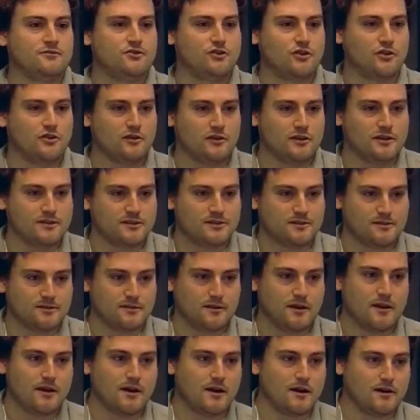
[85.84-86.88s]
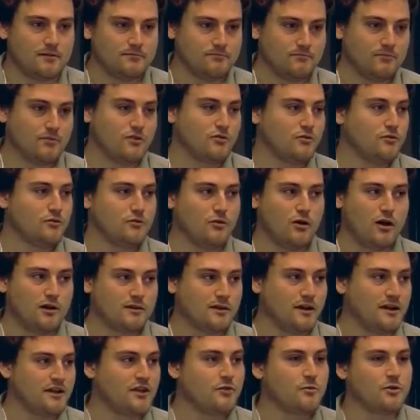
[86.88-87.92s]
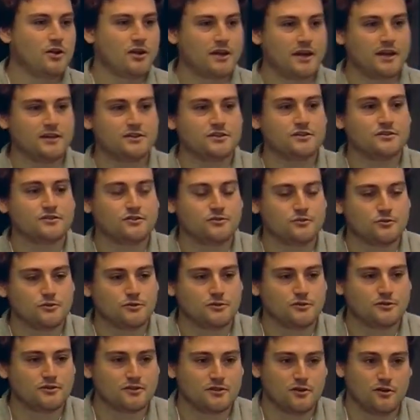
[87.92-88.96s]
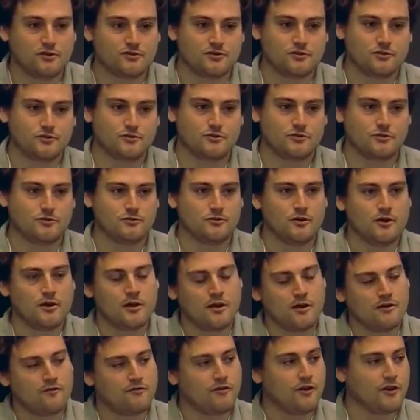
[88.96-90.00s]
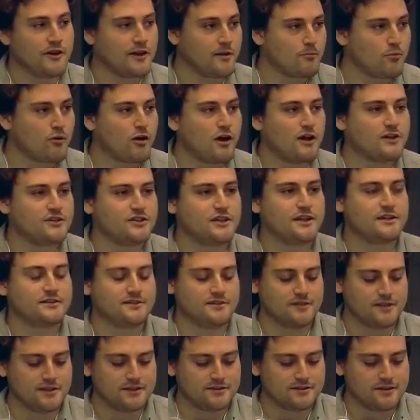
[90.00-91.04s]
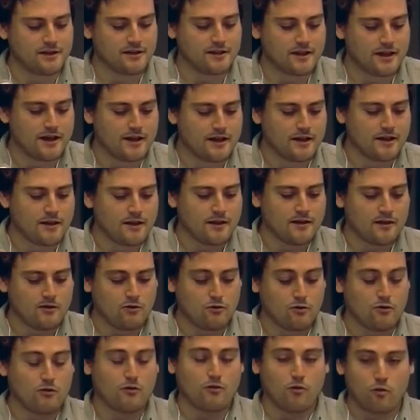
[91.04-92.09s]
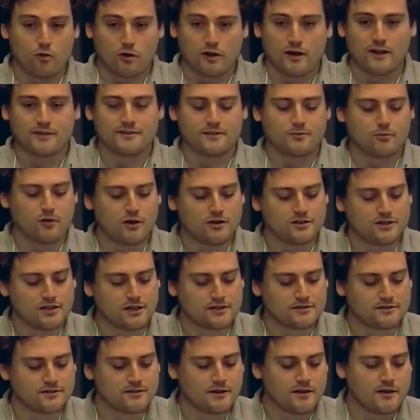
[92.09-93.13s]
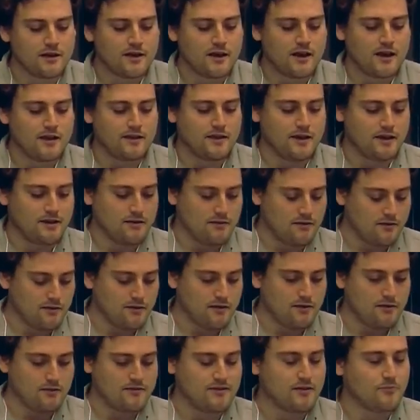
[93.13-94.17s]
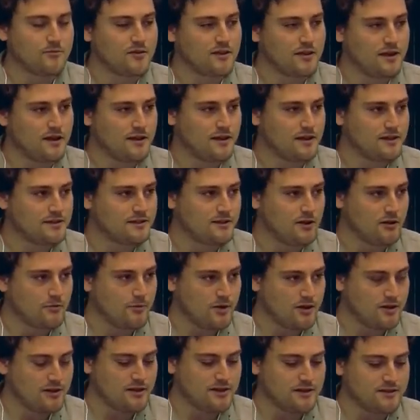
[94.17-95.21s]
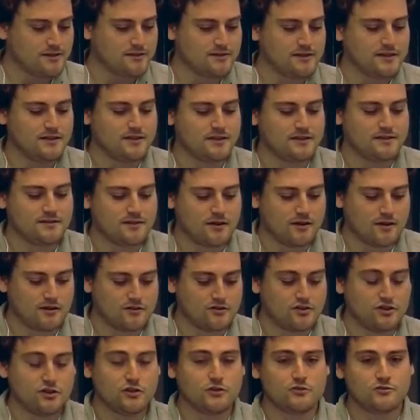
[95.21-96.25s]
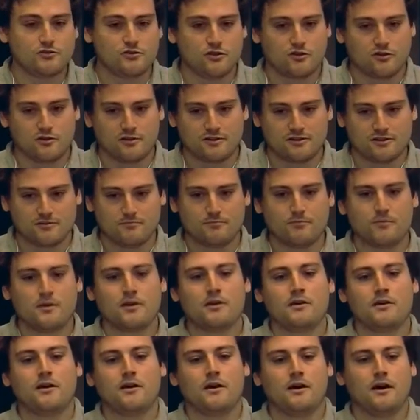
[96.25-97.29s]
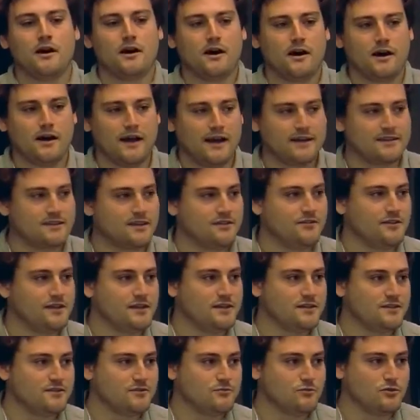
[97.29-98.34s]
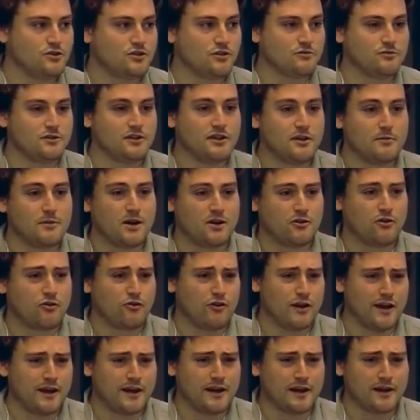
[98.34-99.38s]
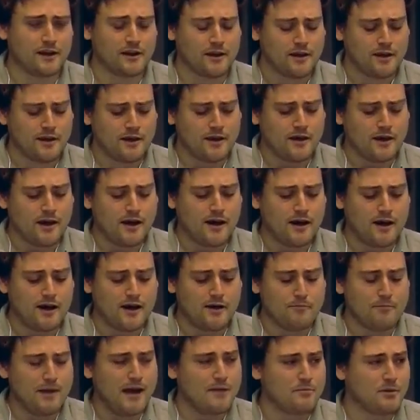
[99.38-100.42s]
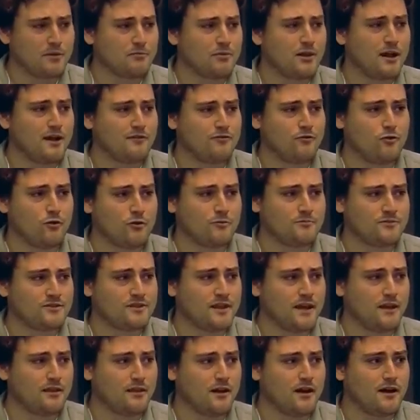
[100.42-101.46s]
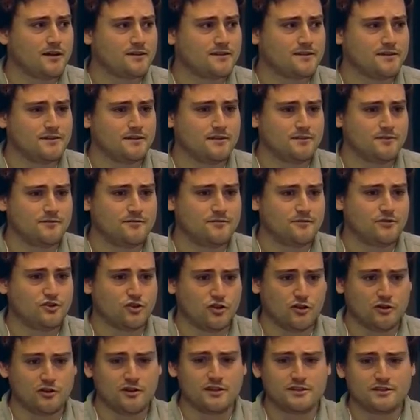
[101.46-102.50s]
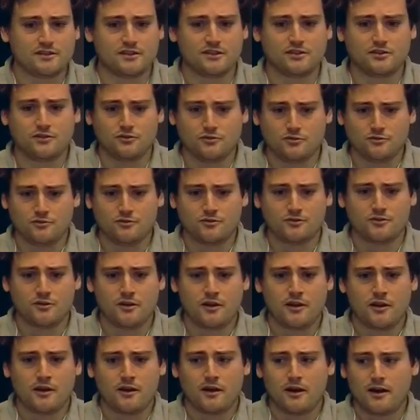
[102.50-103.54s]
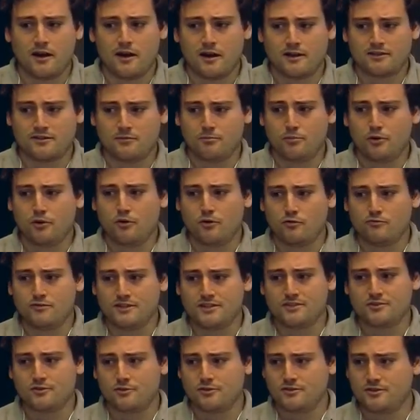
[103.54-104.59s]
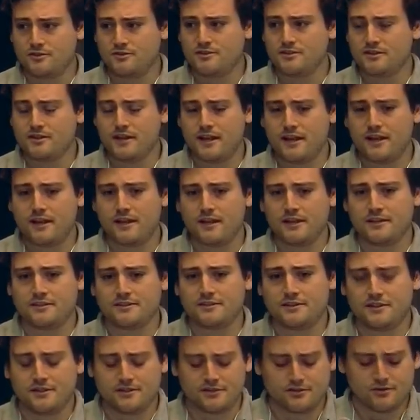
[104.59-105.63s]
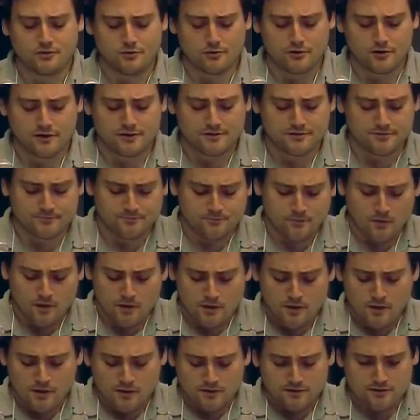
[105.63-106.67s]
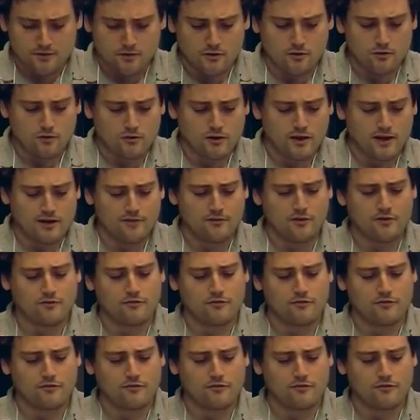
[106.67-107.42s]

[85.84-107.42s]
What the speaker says: journalists through online communications tools and also through funding projects and things like that, or organizing projects. And then something that I'd like to talk about in this is our geojournalism activities, which are really about creating mapping platforms that lots of journalists can use to pull resources and data into their stories. So kind of our